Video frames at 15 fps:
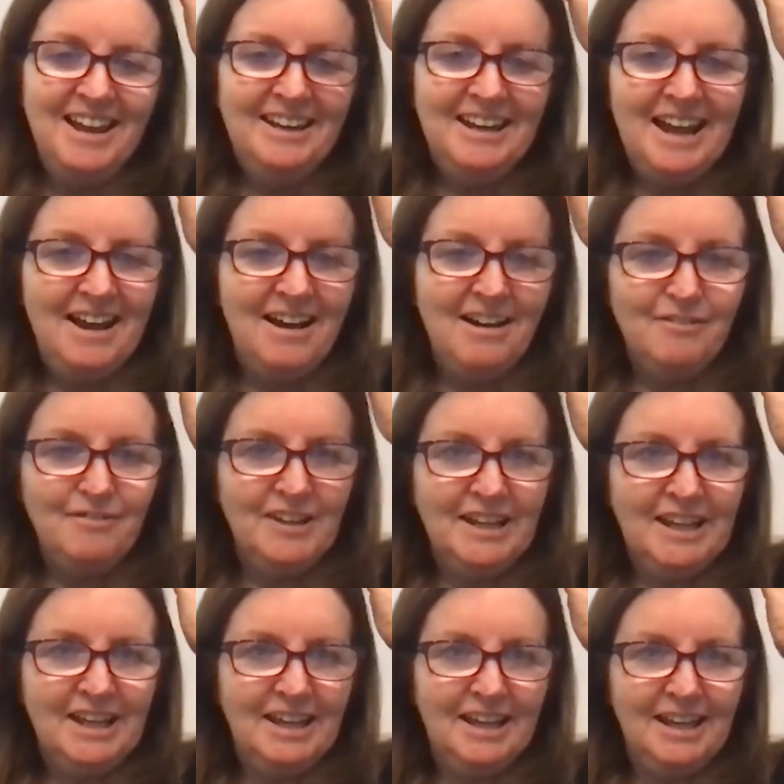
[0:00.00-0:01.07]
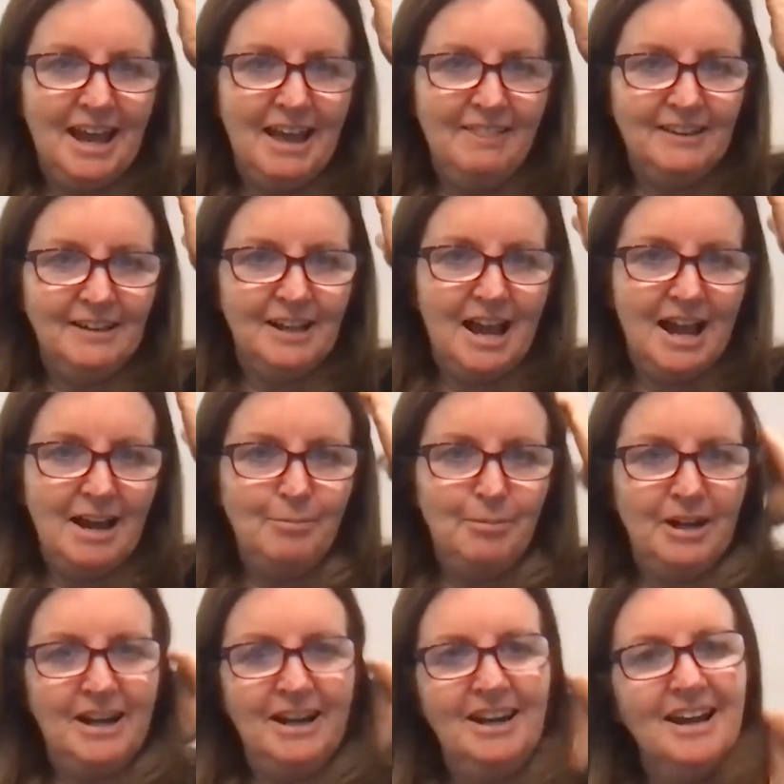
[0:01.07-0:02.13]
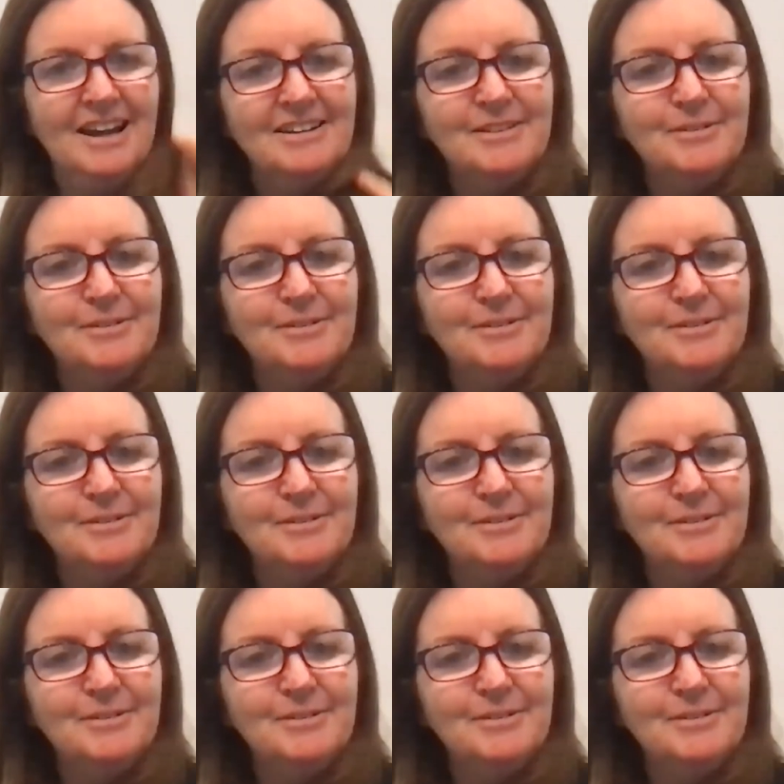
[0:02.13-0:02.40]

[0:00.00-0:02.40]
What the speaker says: Now, Vicky, at the library, I just